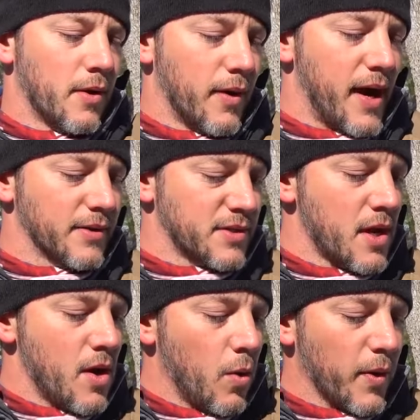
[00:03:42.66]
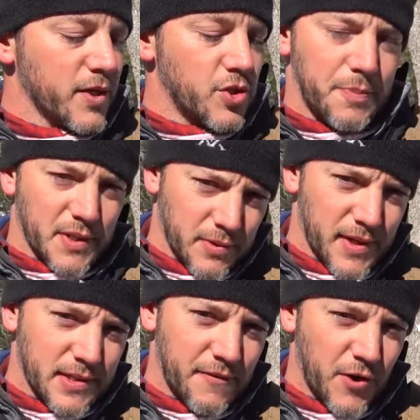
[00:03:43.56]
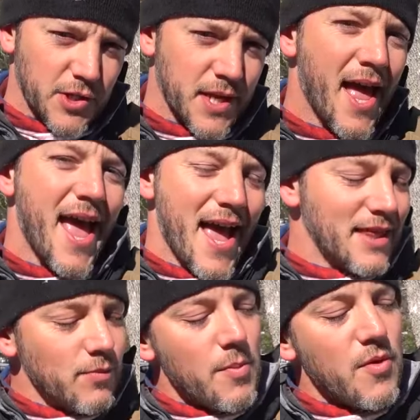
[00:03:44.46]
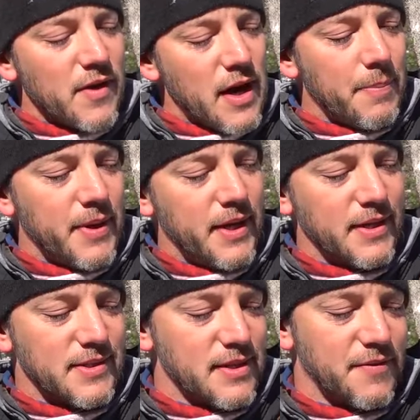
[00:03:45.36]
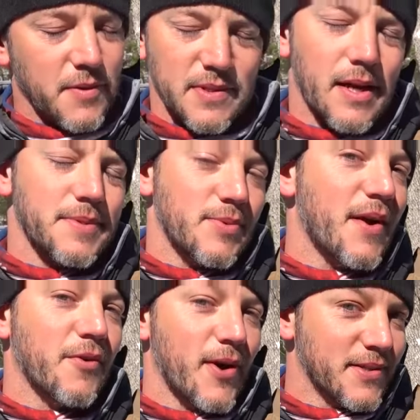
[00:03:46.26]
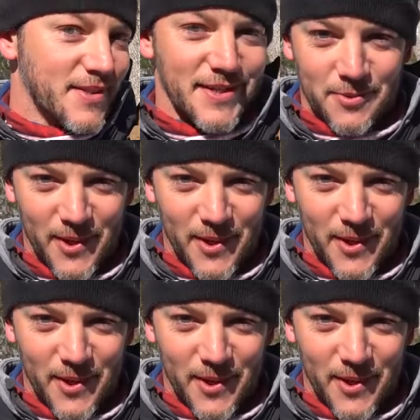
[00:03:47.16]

rounds. We're gonna shoot pistol rounds at it first, and then we'll move it up and see if it'll stop some rifle rounds as